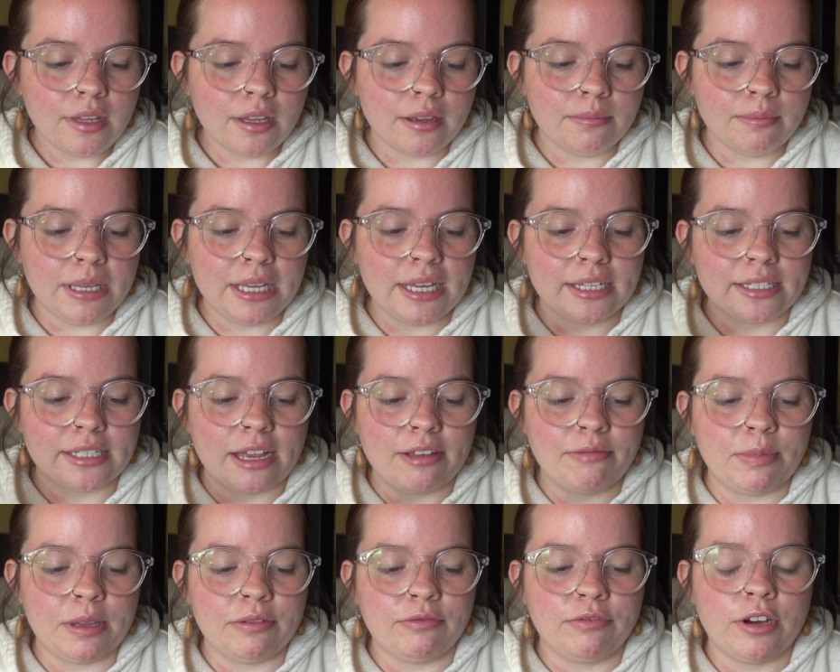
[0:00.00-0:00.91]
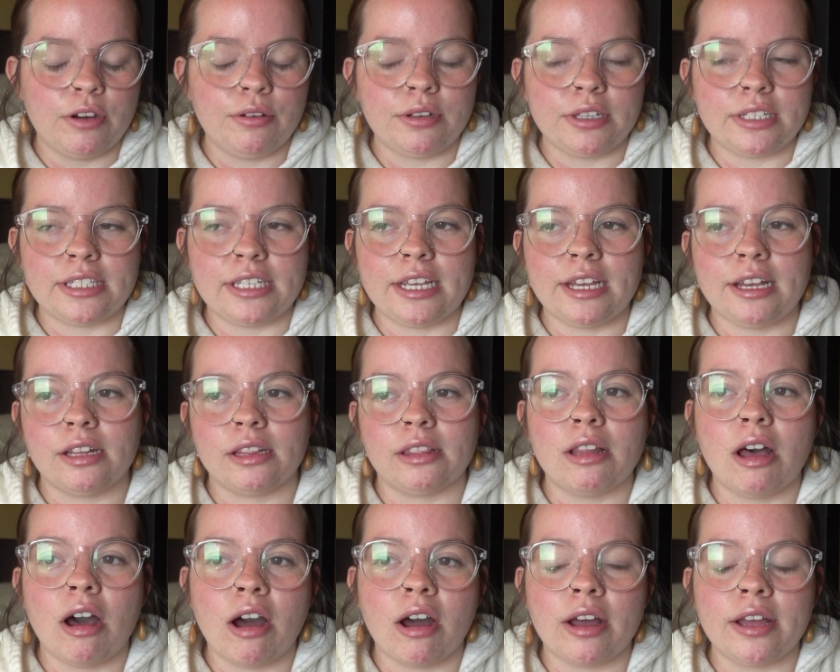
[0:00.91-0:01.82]
because I've been focusing a
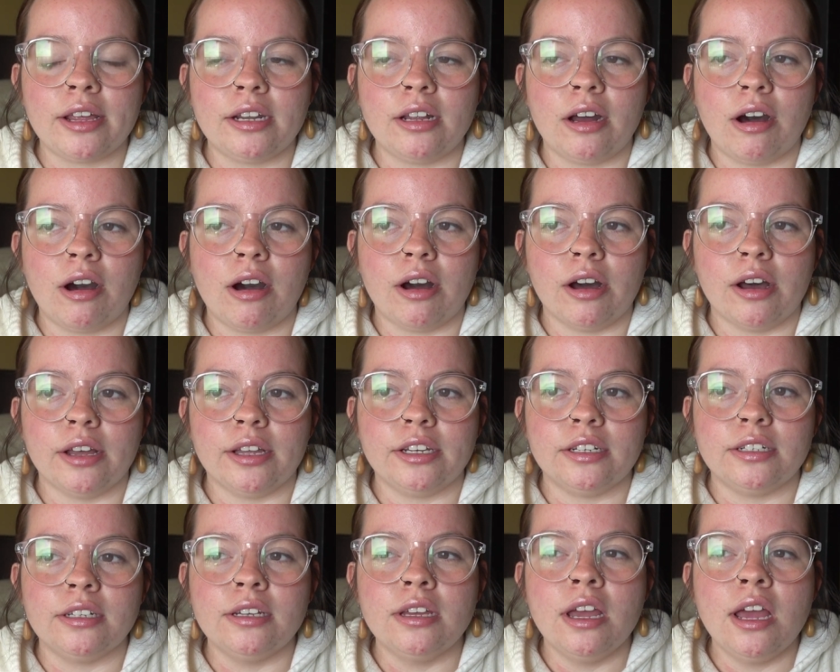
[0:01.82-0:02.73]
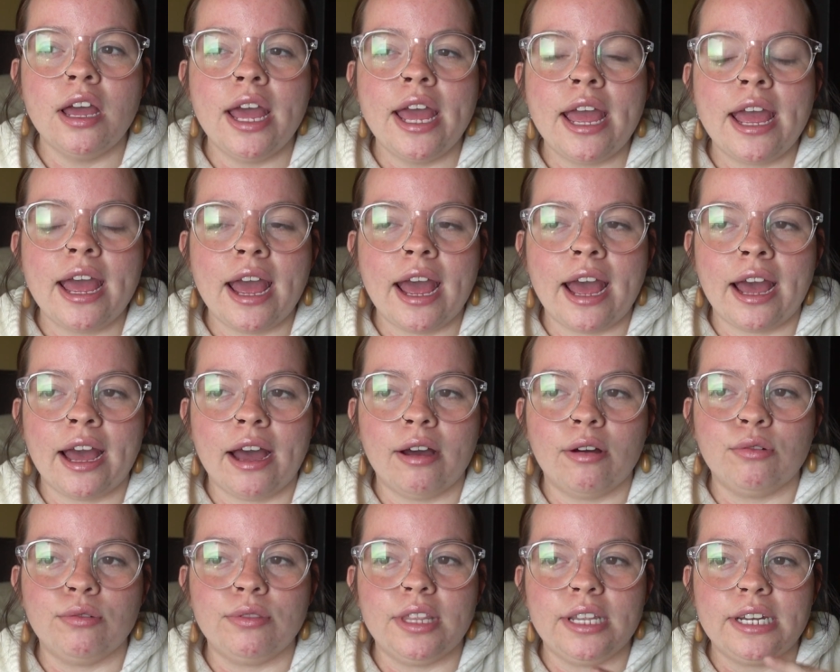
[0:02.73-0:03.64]
lot on
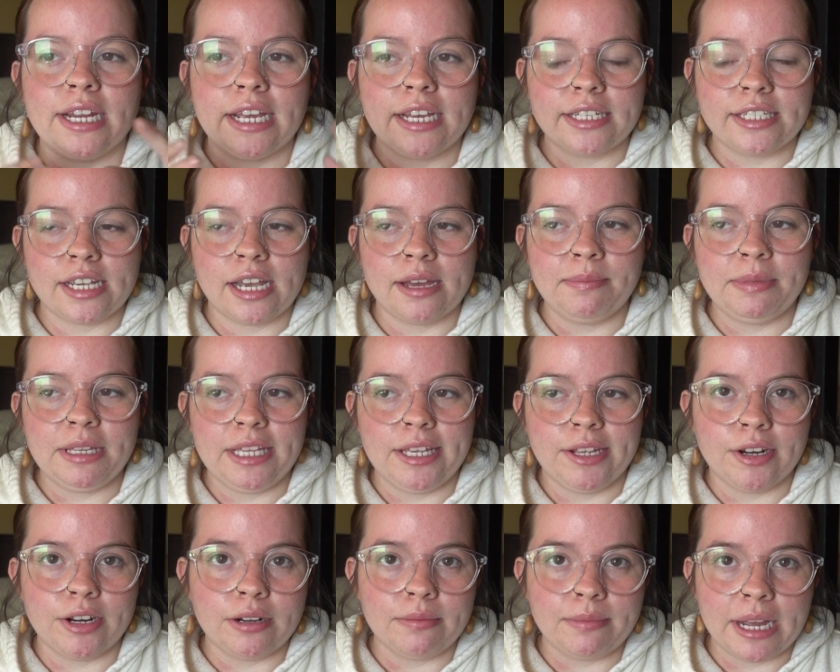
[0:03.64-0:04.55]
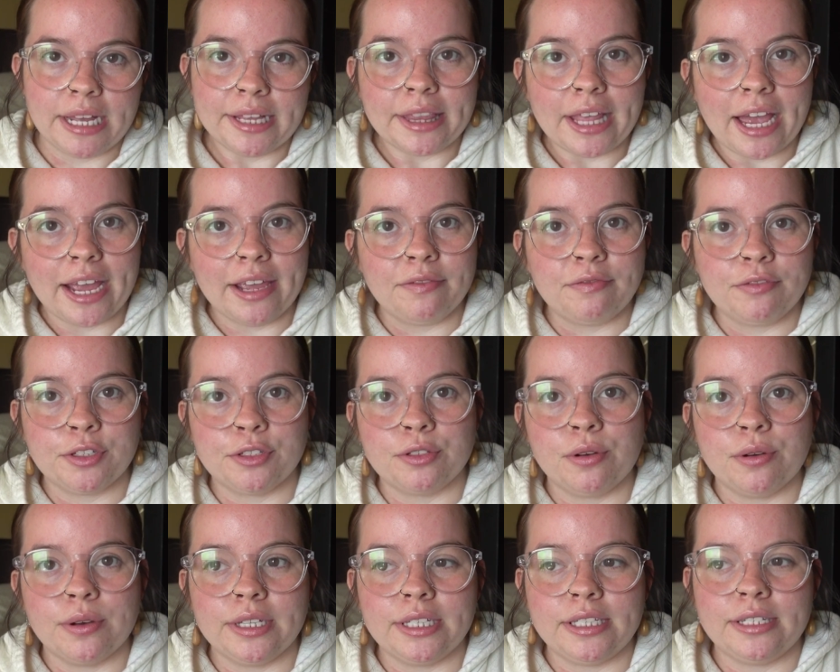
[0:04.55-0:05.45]
how the next coming year in my life is
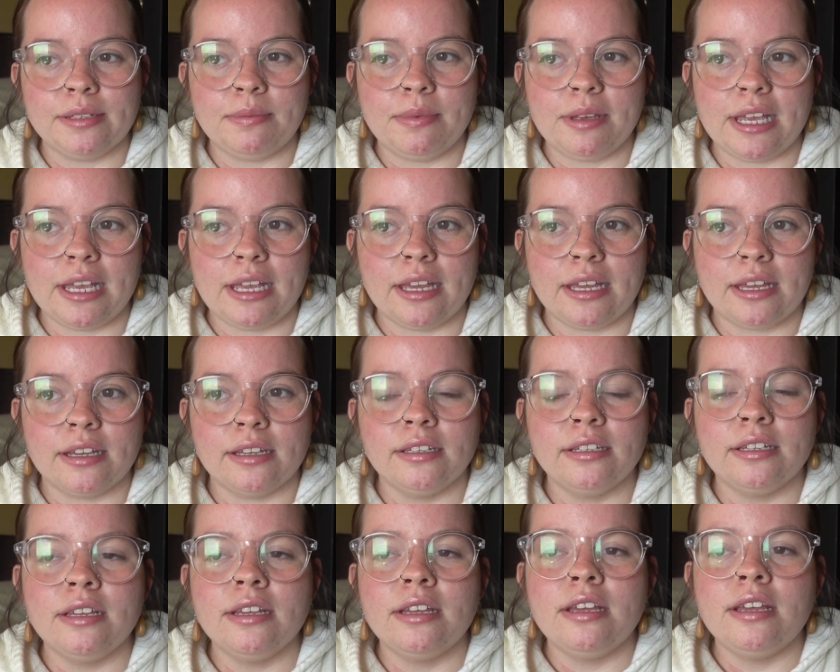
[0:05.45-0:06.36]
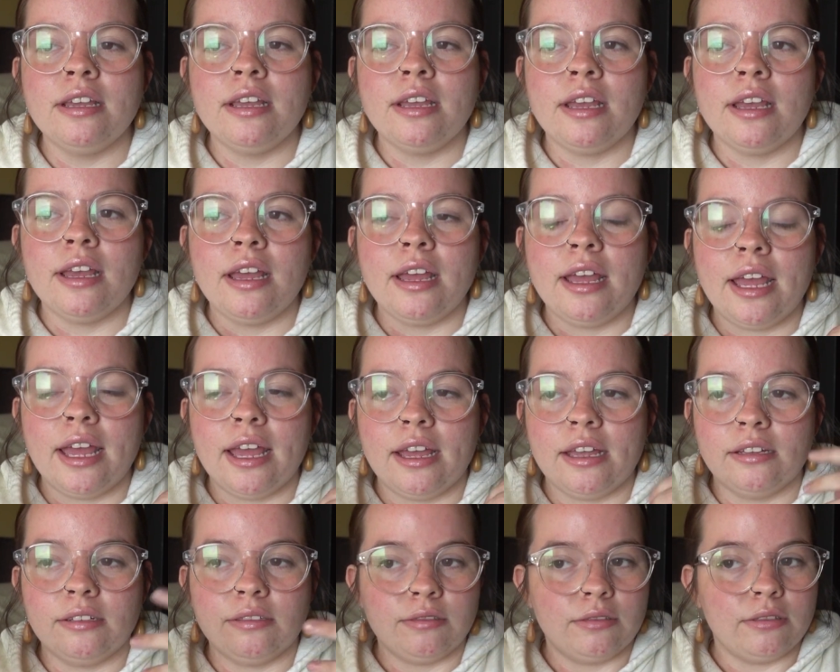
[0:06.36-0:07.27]
going to be
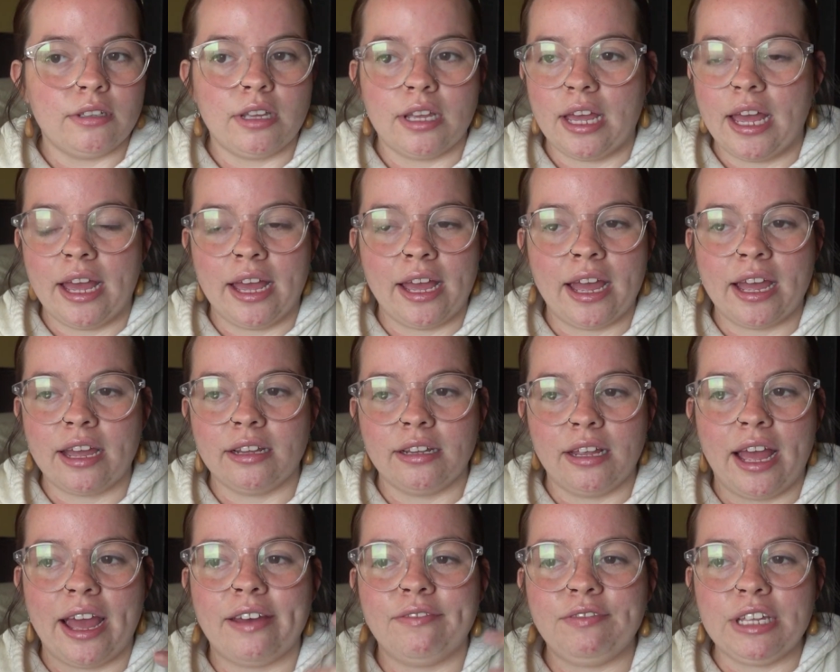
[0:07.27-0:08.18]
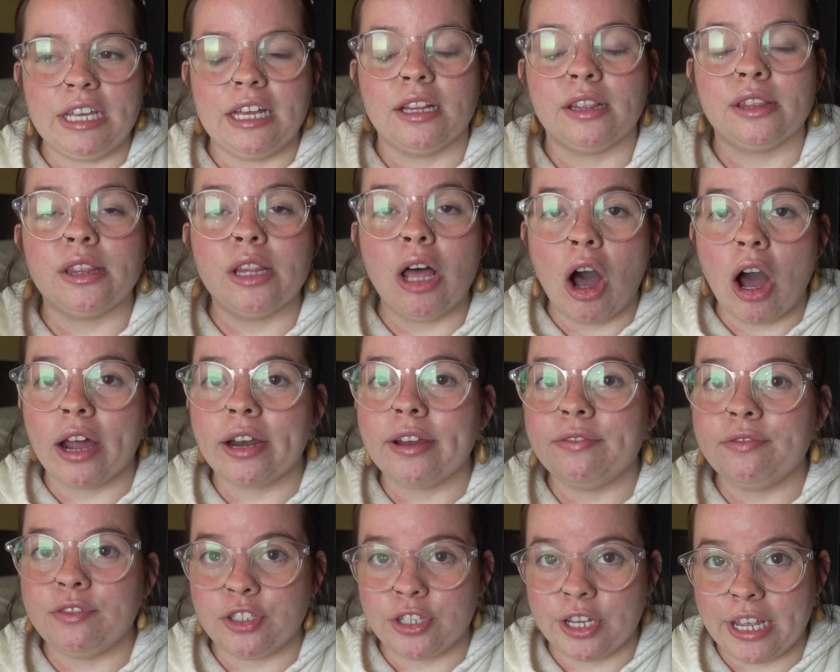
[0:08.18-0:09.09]
having a lot
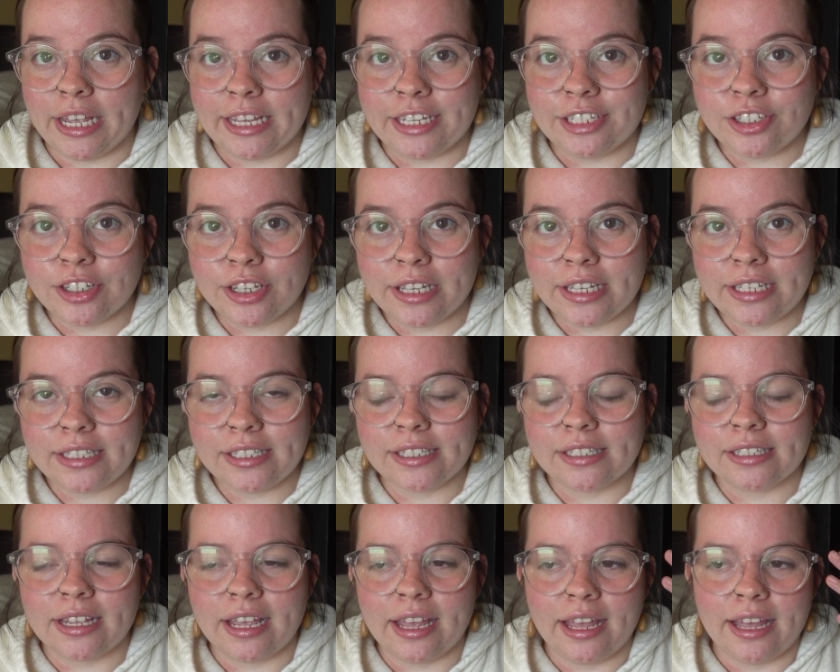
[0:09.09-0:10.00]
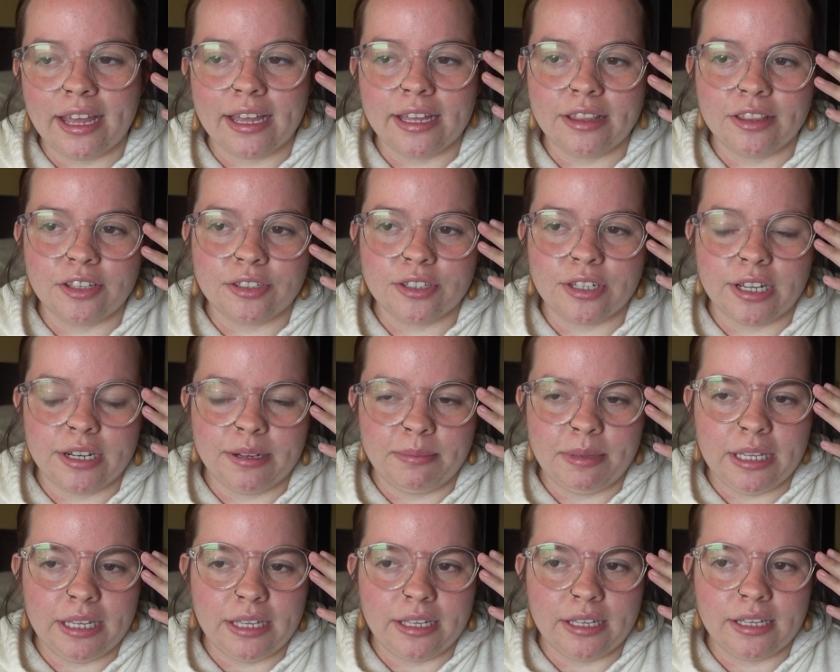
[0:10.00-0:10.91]
of changes, and there's going to
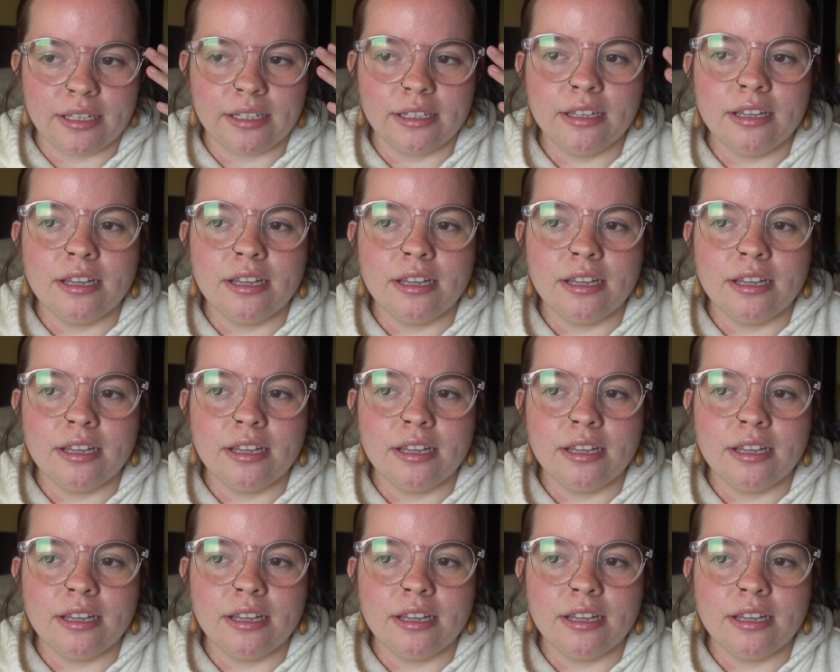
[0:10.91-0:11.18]
be,